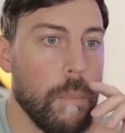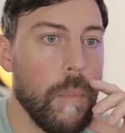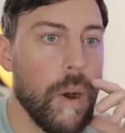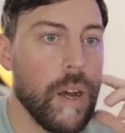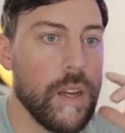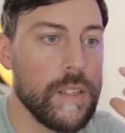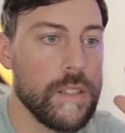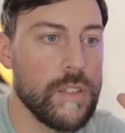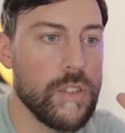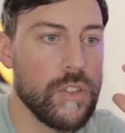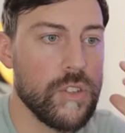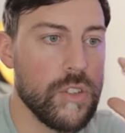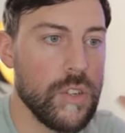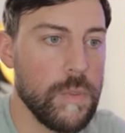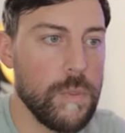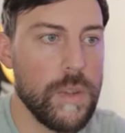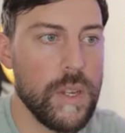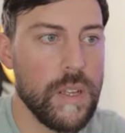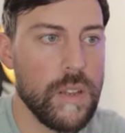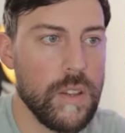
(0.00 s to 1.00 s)
Mazda
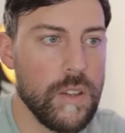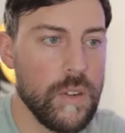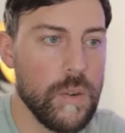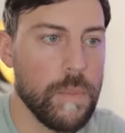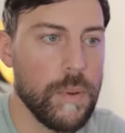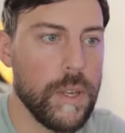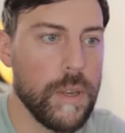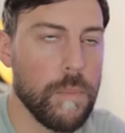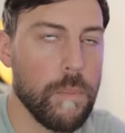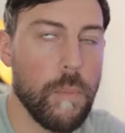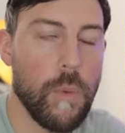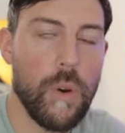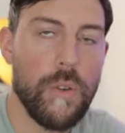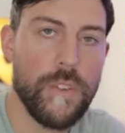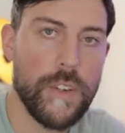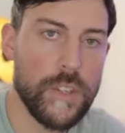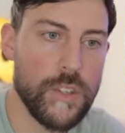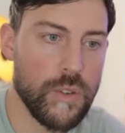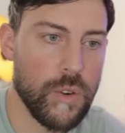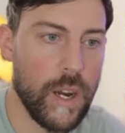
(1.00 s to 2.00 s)
should be a little bit more
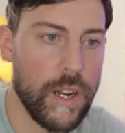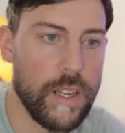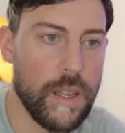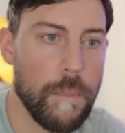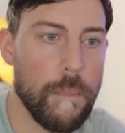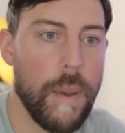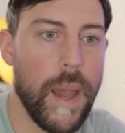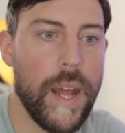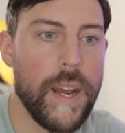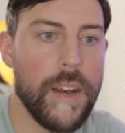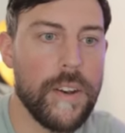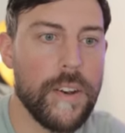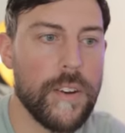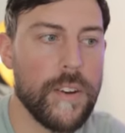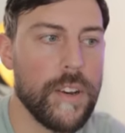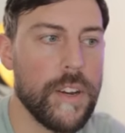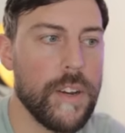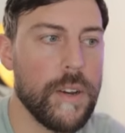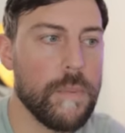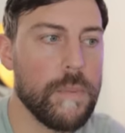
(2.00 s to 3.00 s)
of a direct
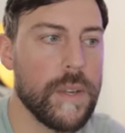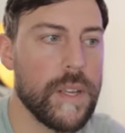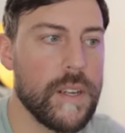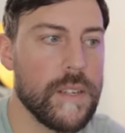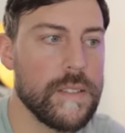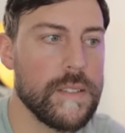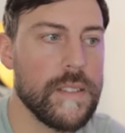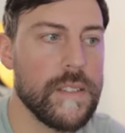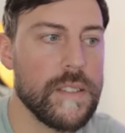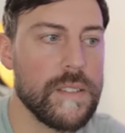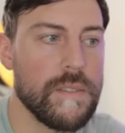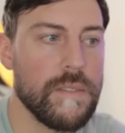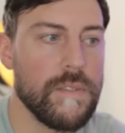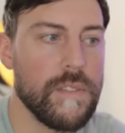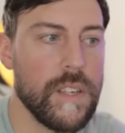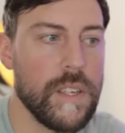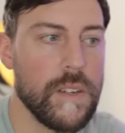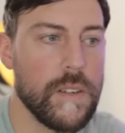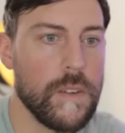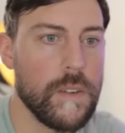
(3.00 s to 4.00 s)
competitor here because this
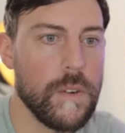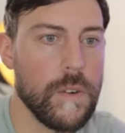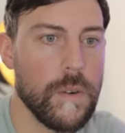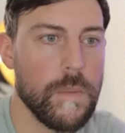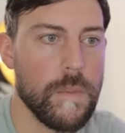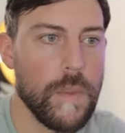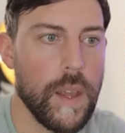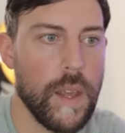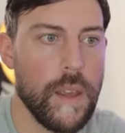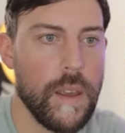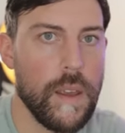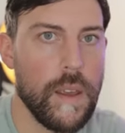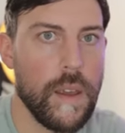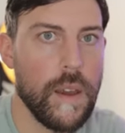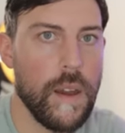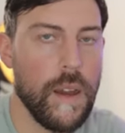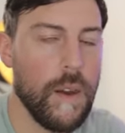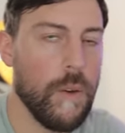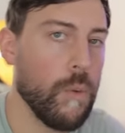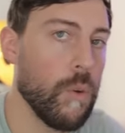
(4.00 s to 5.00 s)
vehicle,
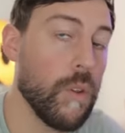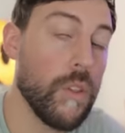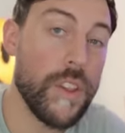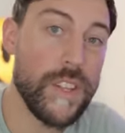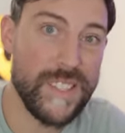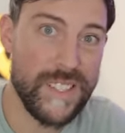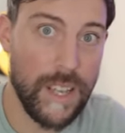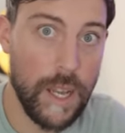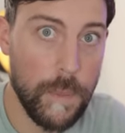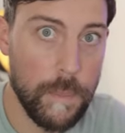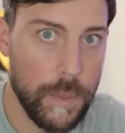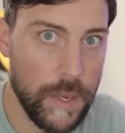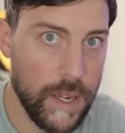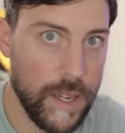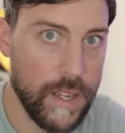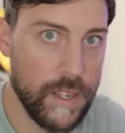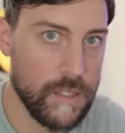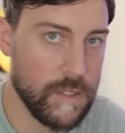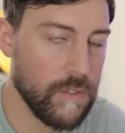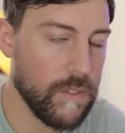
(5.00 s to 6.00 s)
uh, well, this
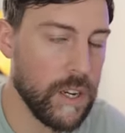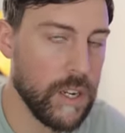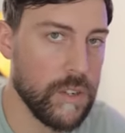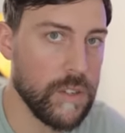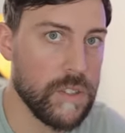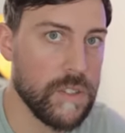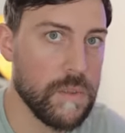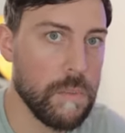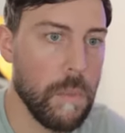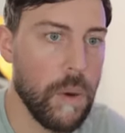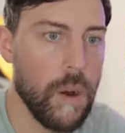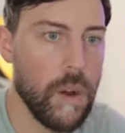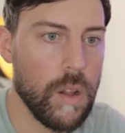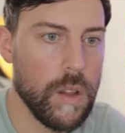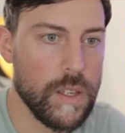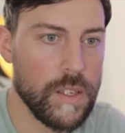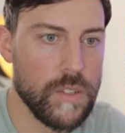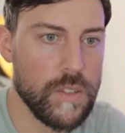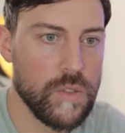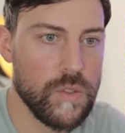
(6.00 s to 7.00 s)
company is very small,
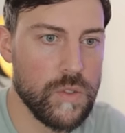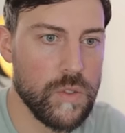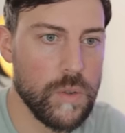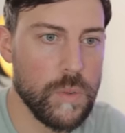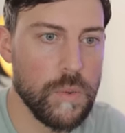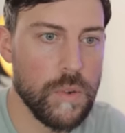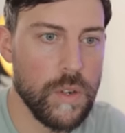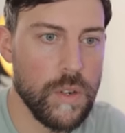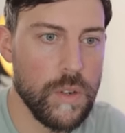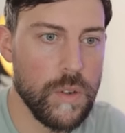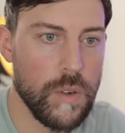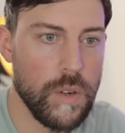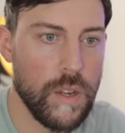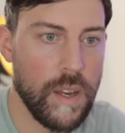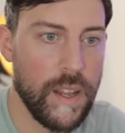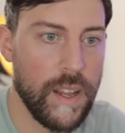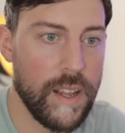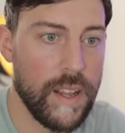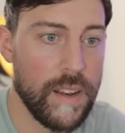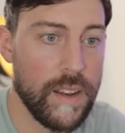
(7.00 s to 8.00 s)
like Subaru,
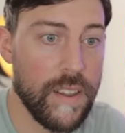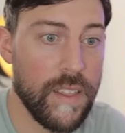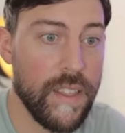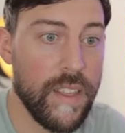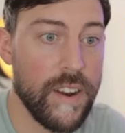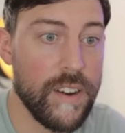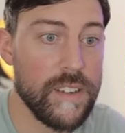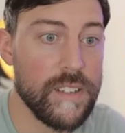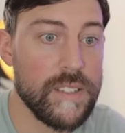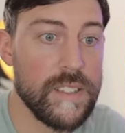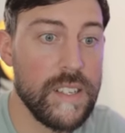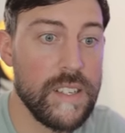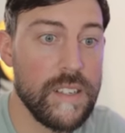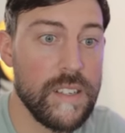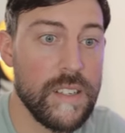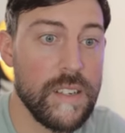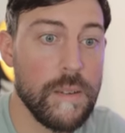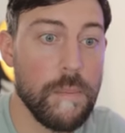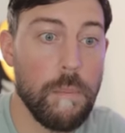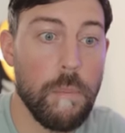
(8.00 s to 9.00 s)
and they're
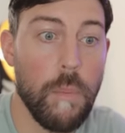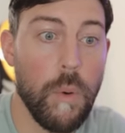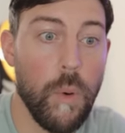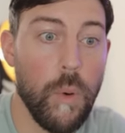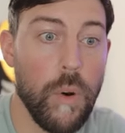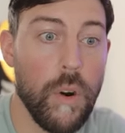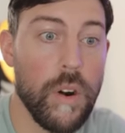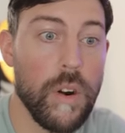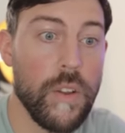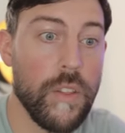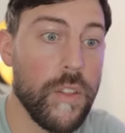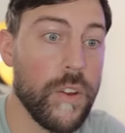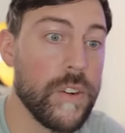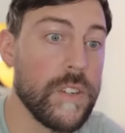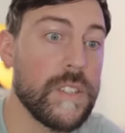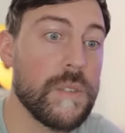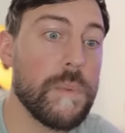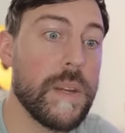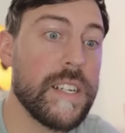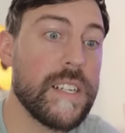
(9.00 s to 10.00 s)
selling more. They're
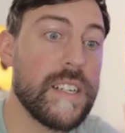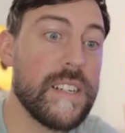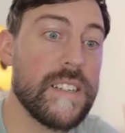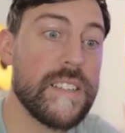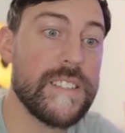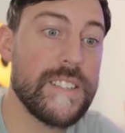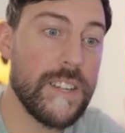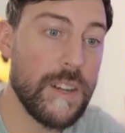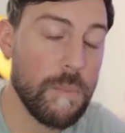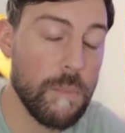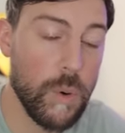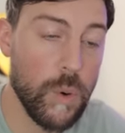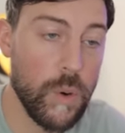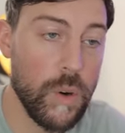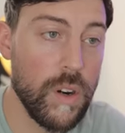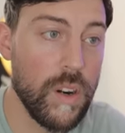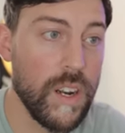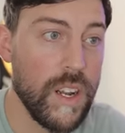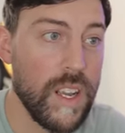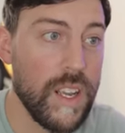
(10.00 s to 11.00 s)
expected to sell
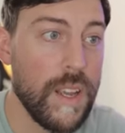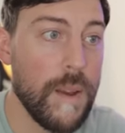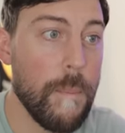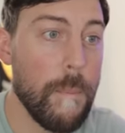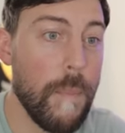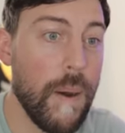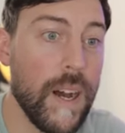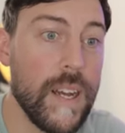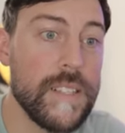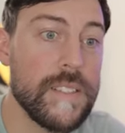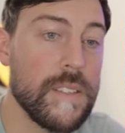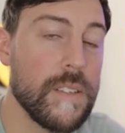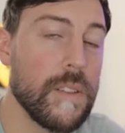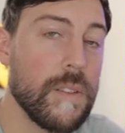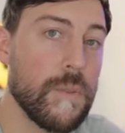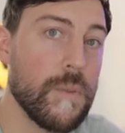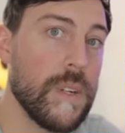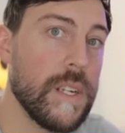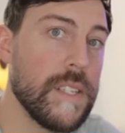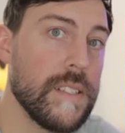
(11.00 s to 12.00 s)
more Mazda
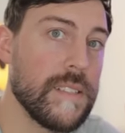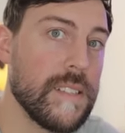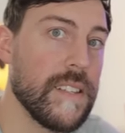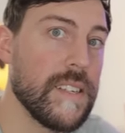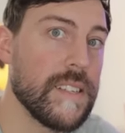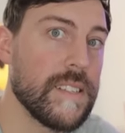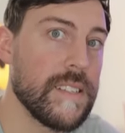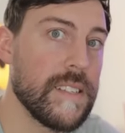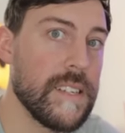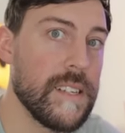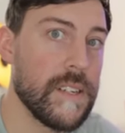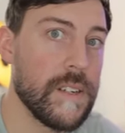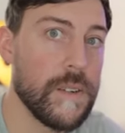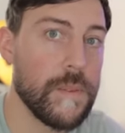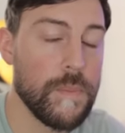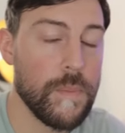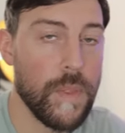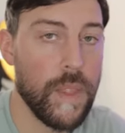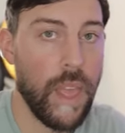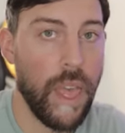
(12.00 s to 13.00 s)
3s this
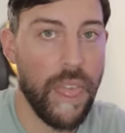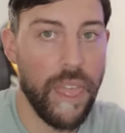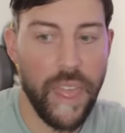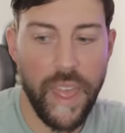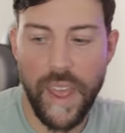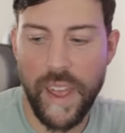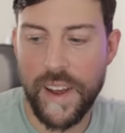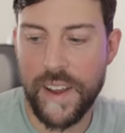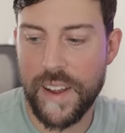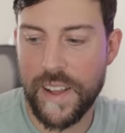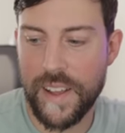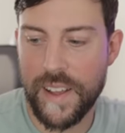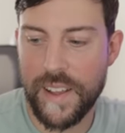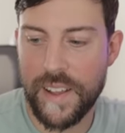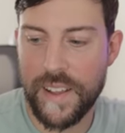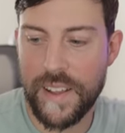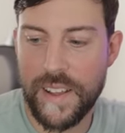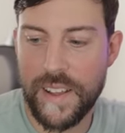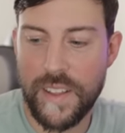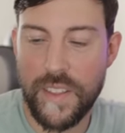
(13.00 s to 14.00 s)
year than
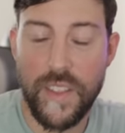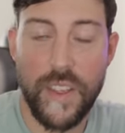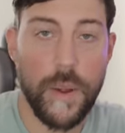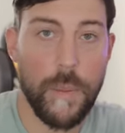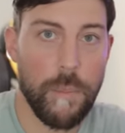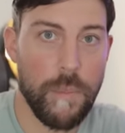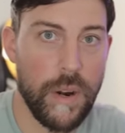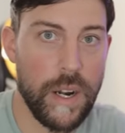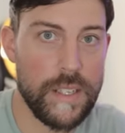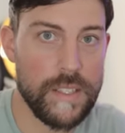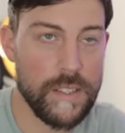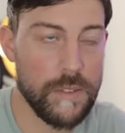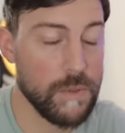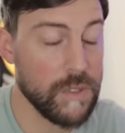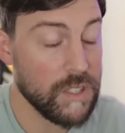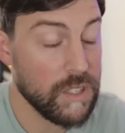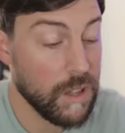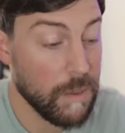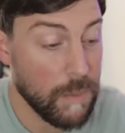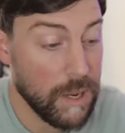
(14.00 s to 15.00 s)
the Impreza,
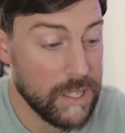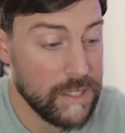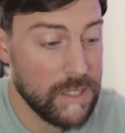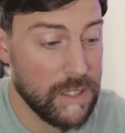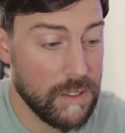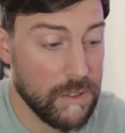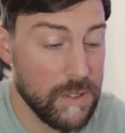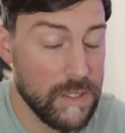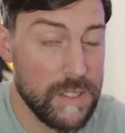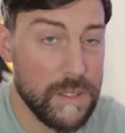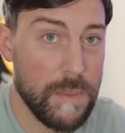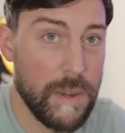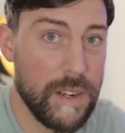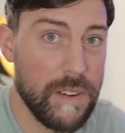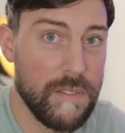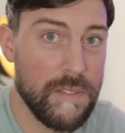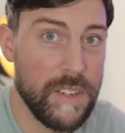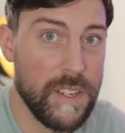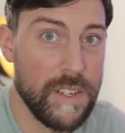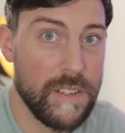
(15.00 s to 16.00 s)
which the Mazda 3 is a
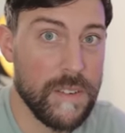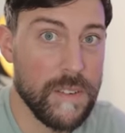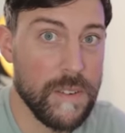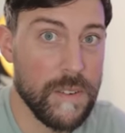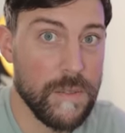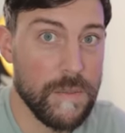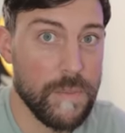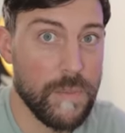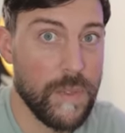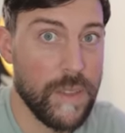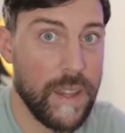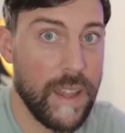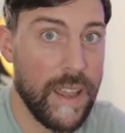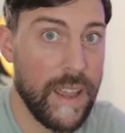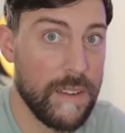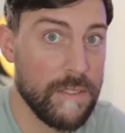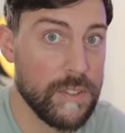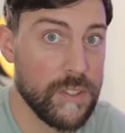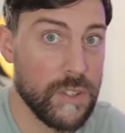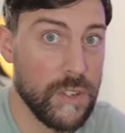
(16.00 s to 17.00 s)
better vehicle. I
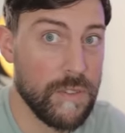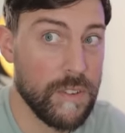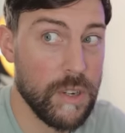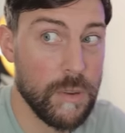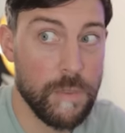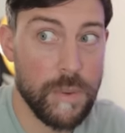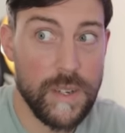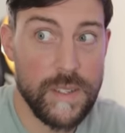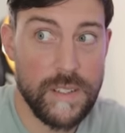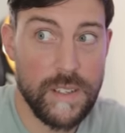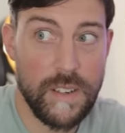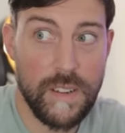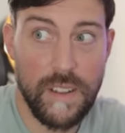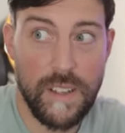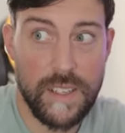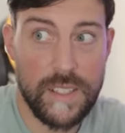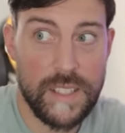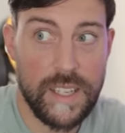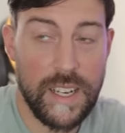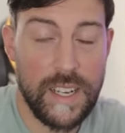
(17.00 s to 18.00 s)
haven't driven an Impreza in a
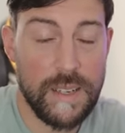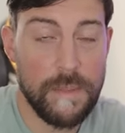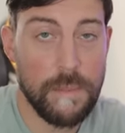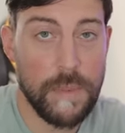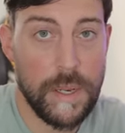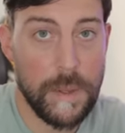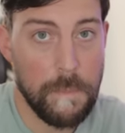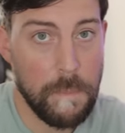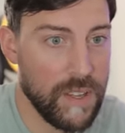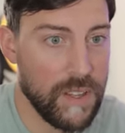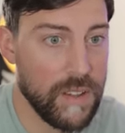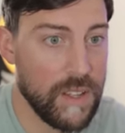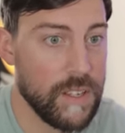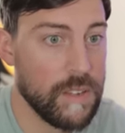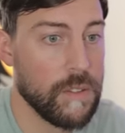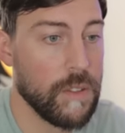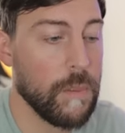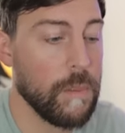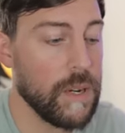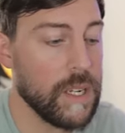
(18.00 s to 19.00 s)
long time, but feel
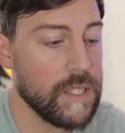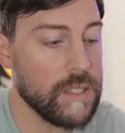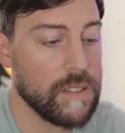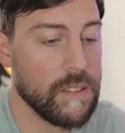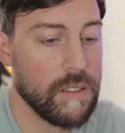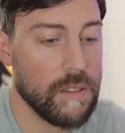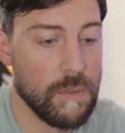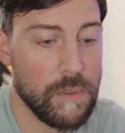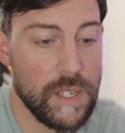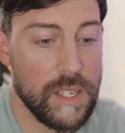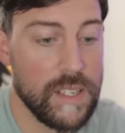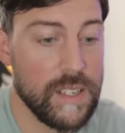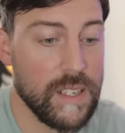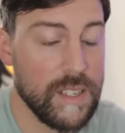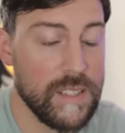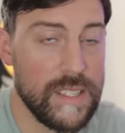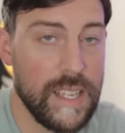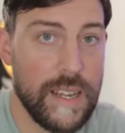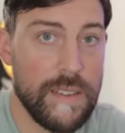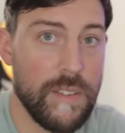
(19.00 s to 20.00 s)
like the Mazda 3
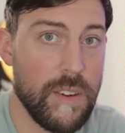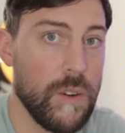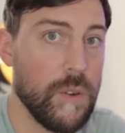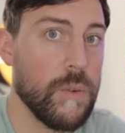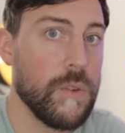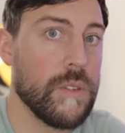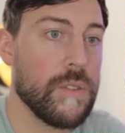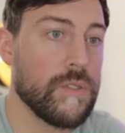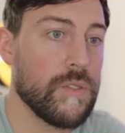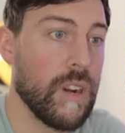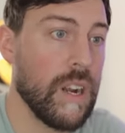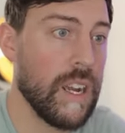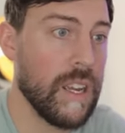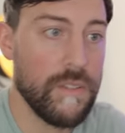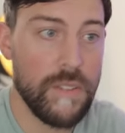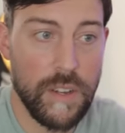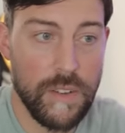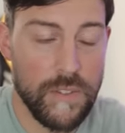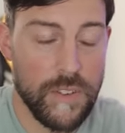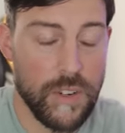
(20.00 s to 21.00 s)
does have all-wheel
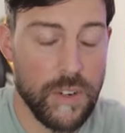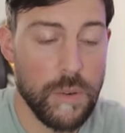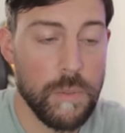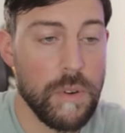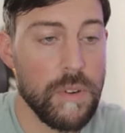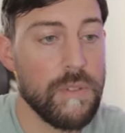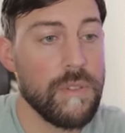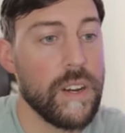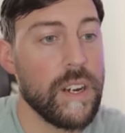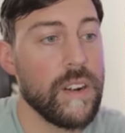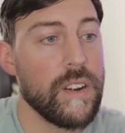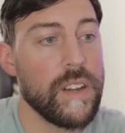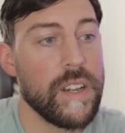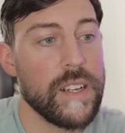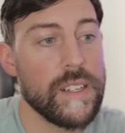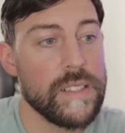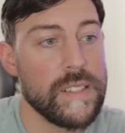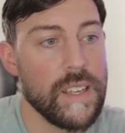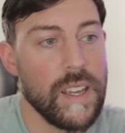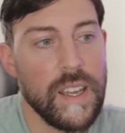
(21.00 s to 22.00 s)
drive. You have turbo
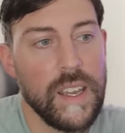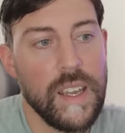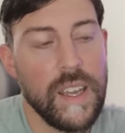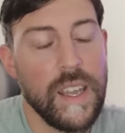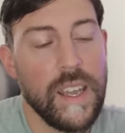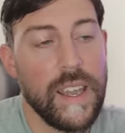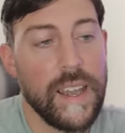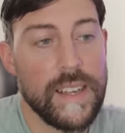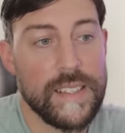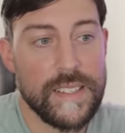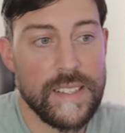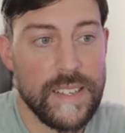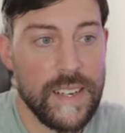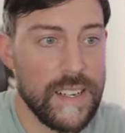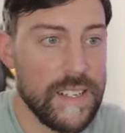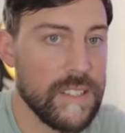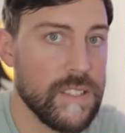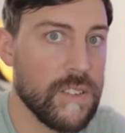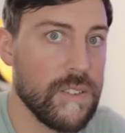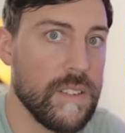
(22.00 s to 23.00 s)
variants, has a
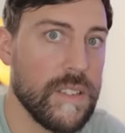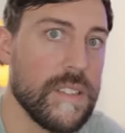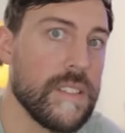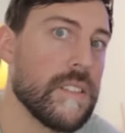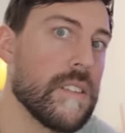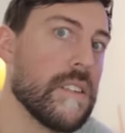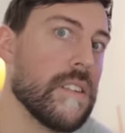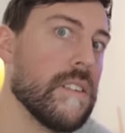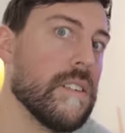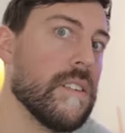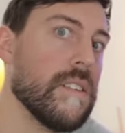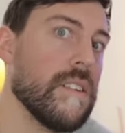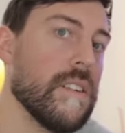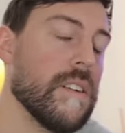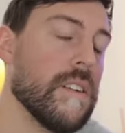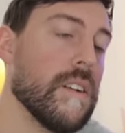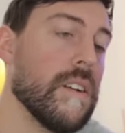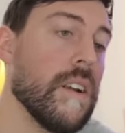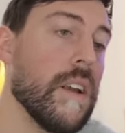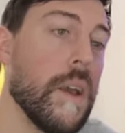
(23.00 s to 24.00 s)
nicer
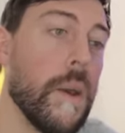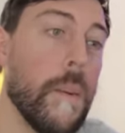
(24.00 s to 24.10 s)
interior,